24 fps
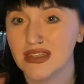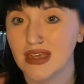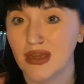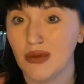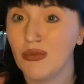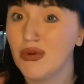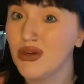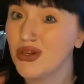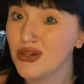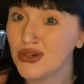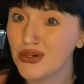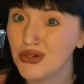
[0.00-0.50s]
I
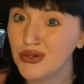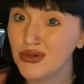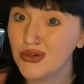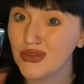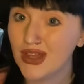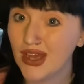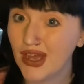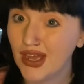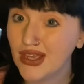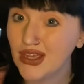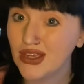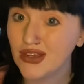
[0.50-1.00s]
wonder who
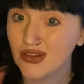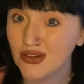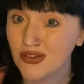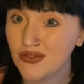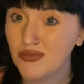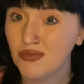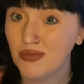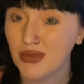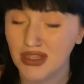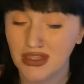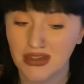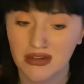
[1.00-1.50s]
that could
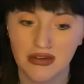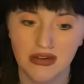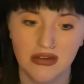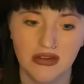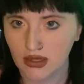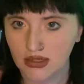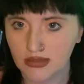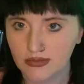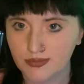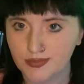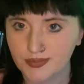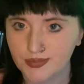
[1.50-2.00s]
have
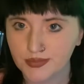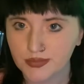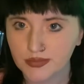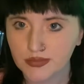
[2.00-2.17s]
been.